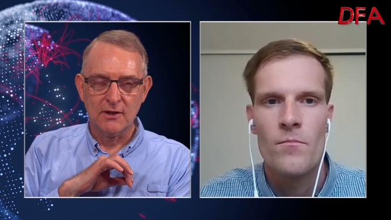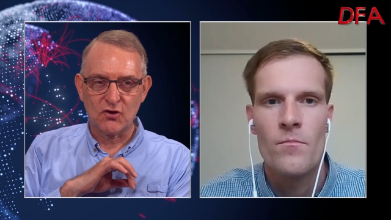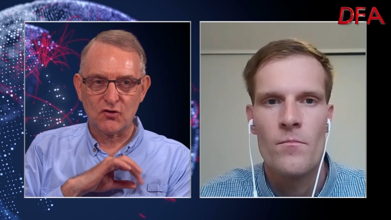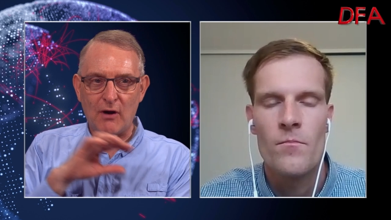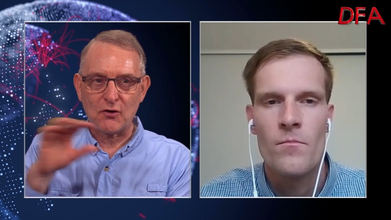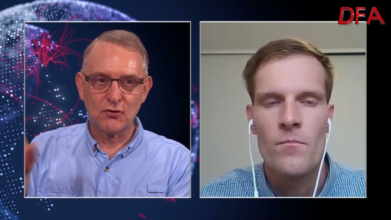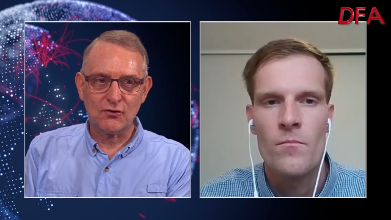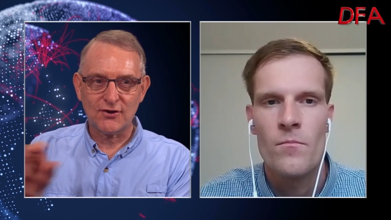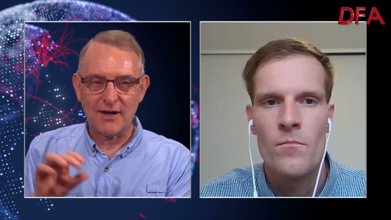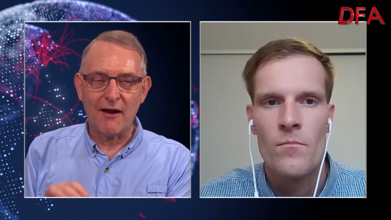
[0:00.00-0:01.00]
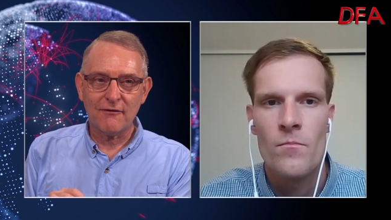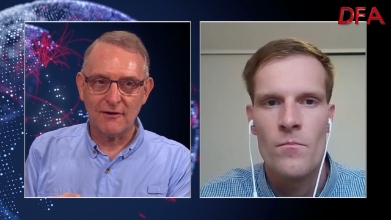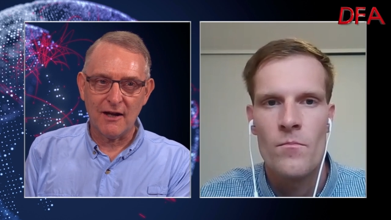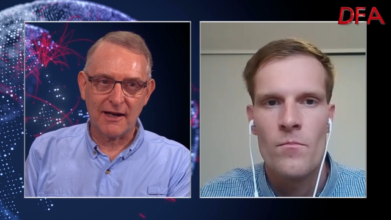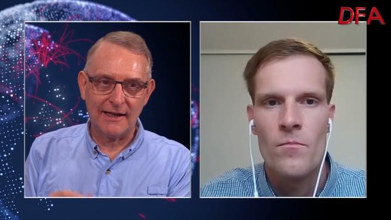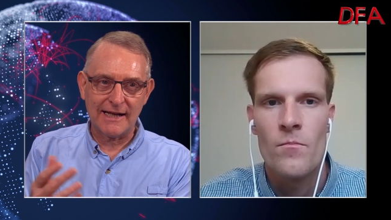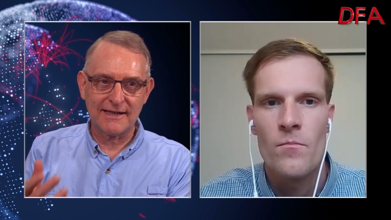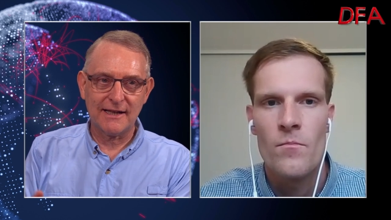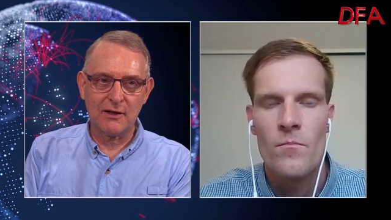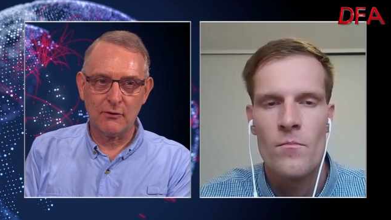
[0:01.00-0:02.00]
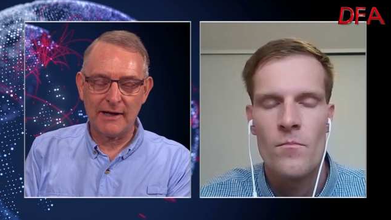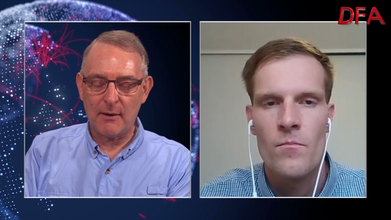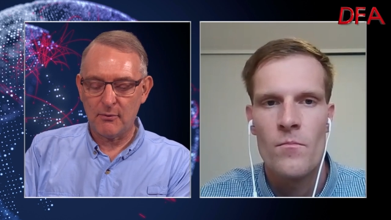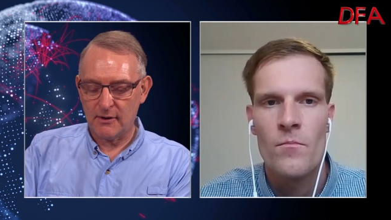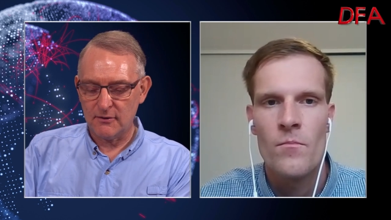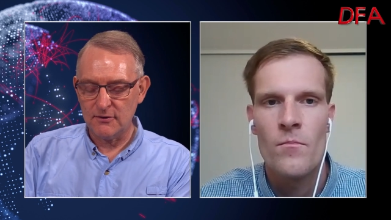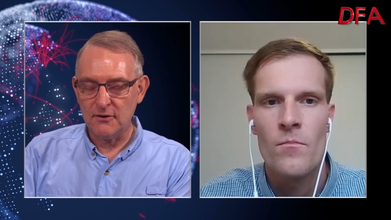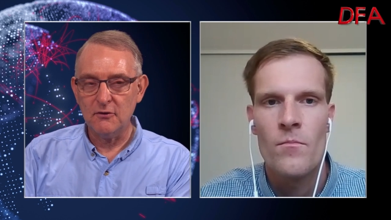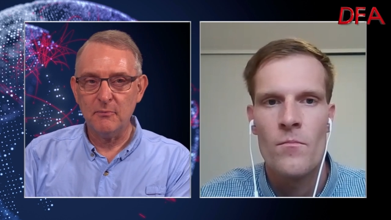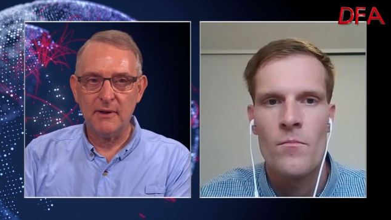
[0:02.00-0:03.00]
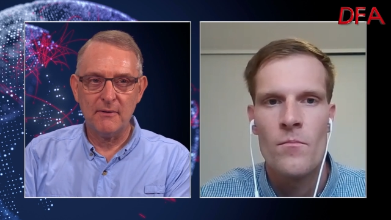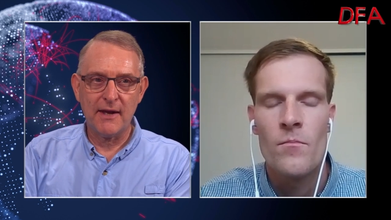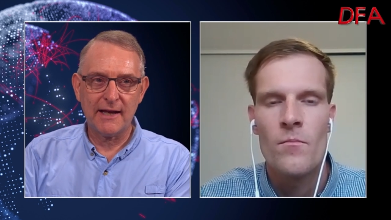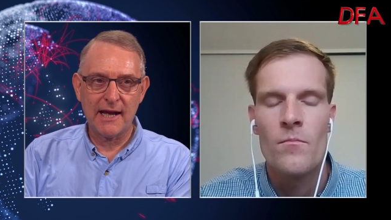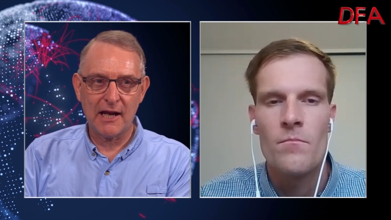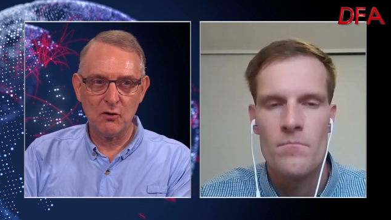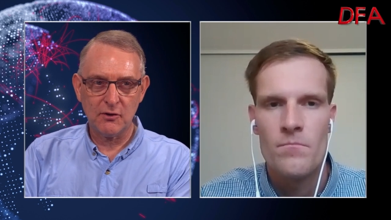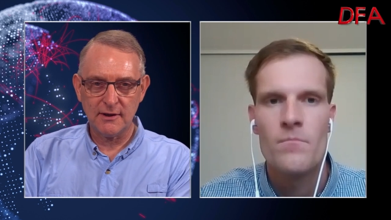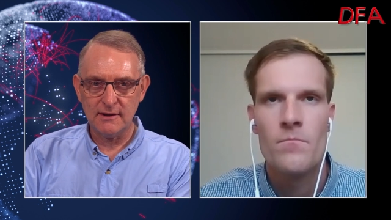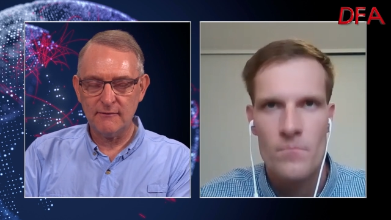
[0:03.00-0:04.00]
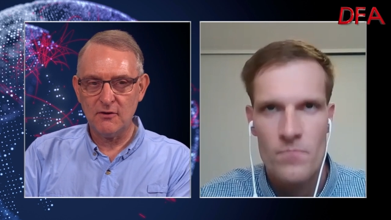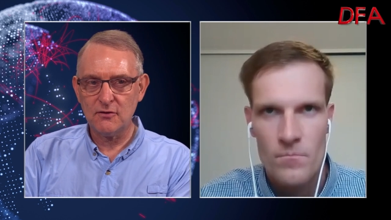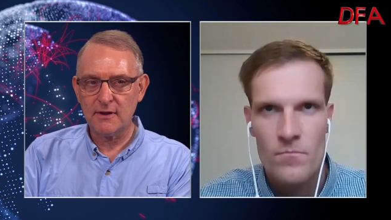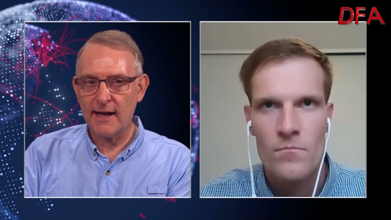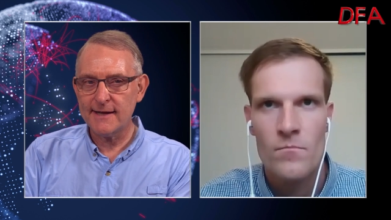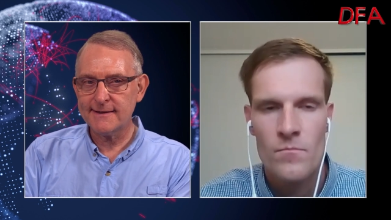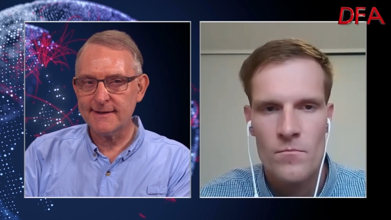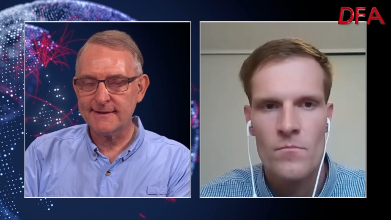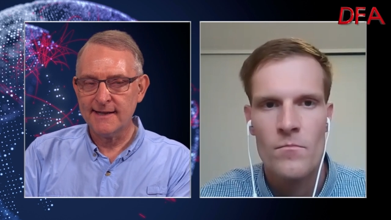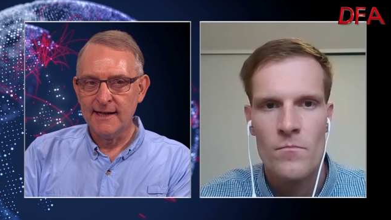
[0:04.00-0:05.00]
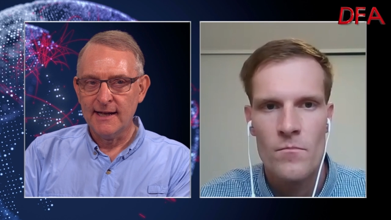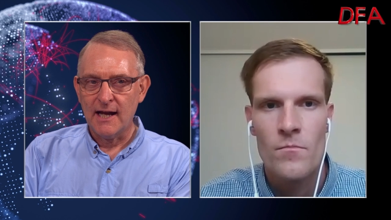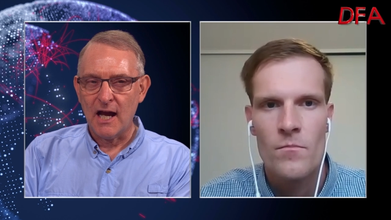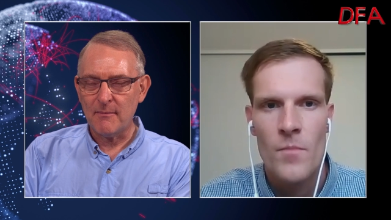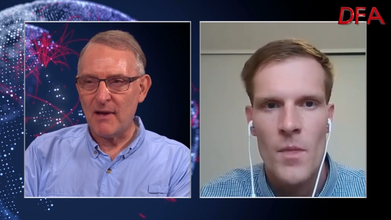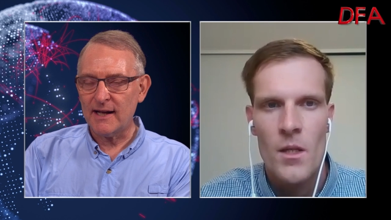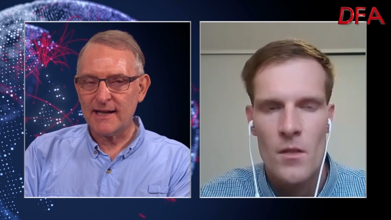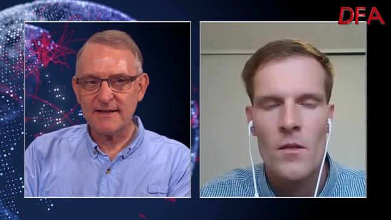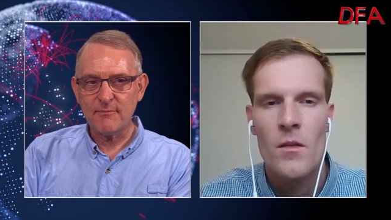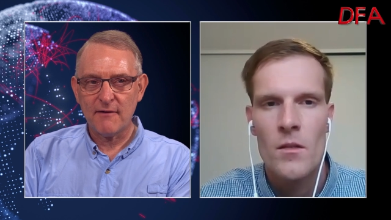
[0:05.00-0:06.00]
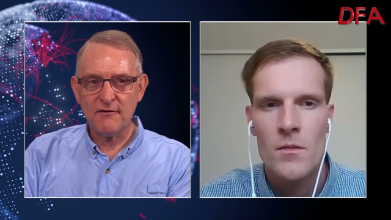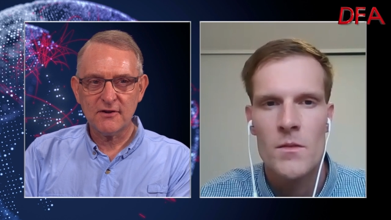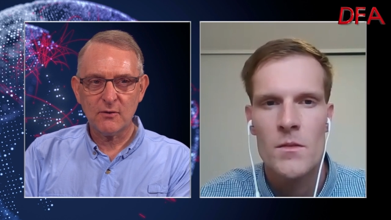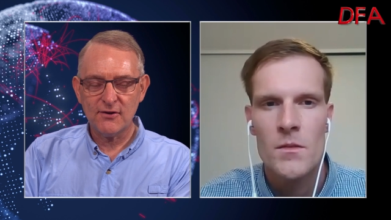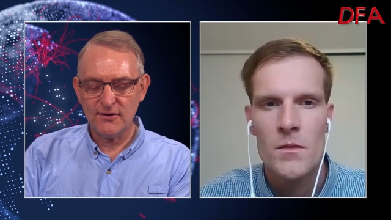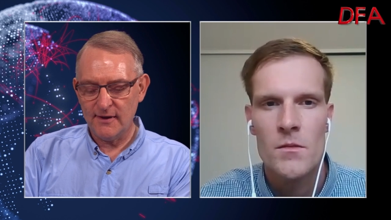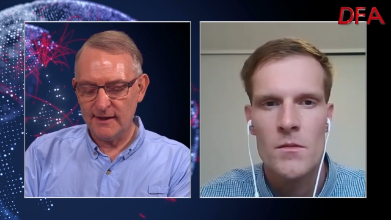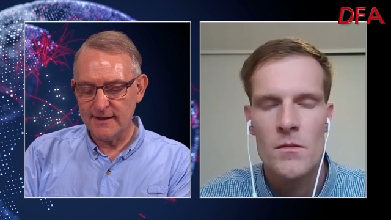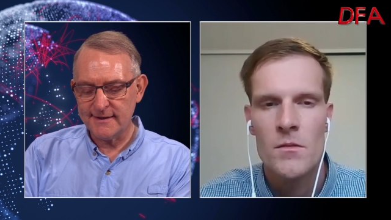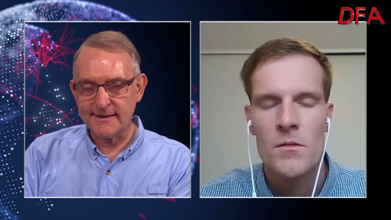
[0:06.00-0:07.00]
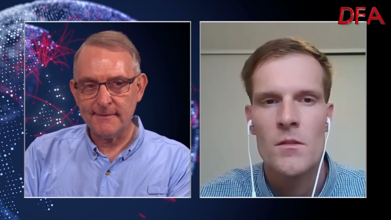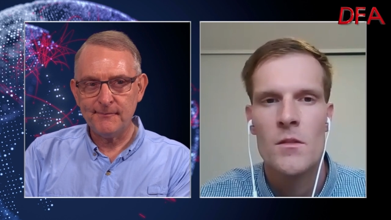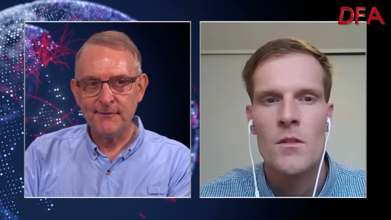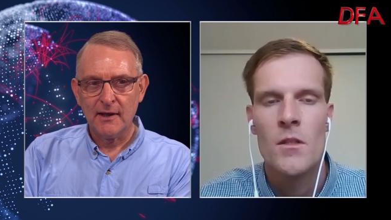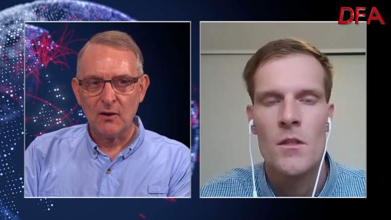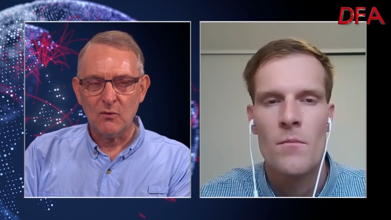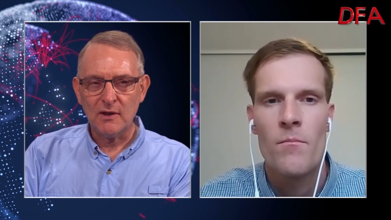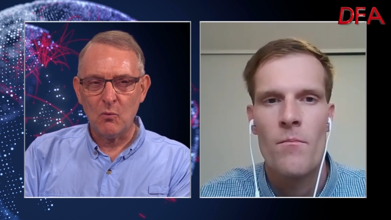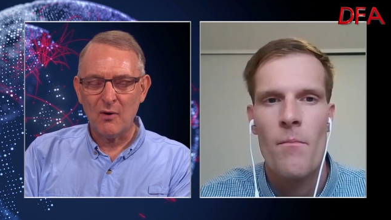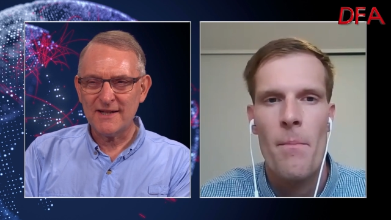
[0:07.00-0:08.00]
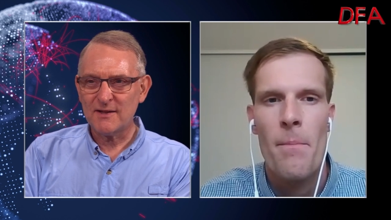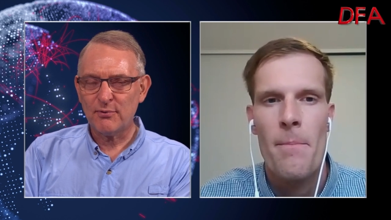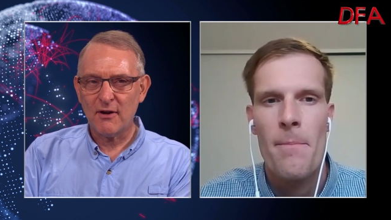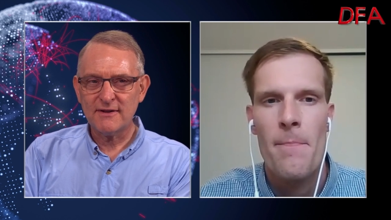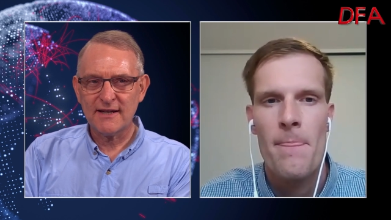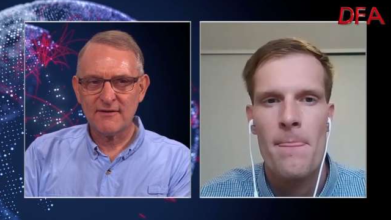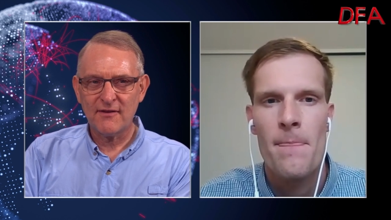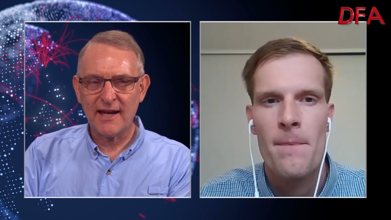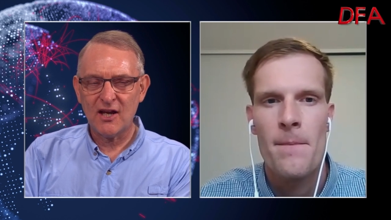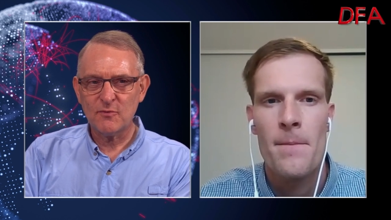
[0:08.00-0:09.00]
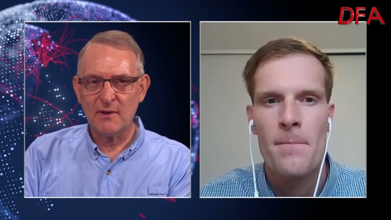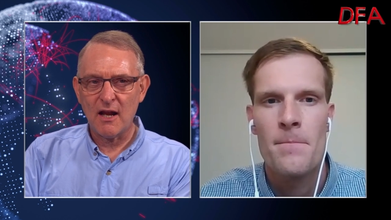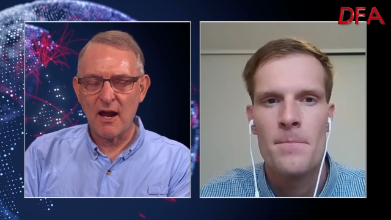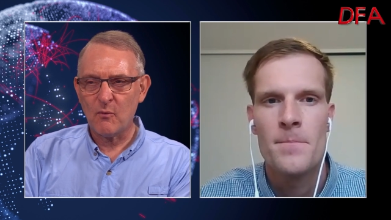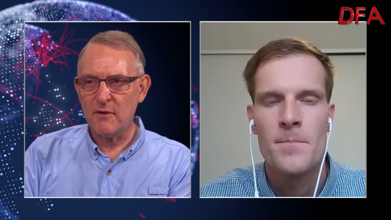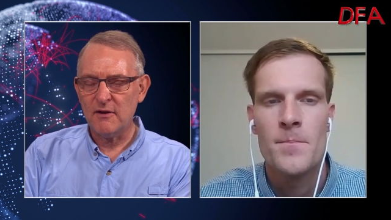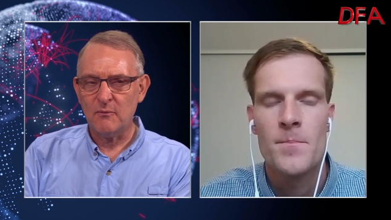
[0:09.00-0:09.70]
Speaker 1: structural stuff like an ASIC or an APRA can do, but they can look at individual cases. Um, I guess my first question then is, um, you know, what is the process of engagement like with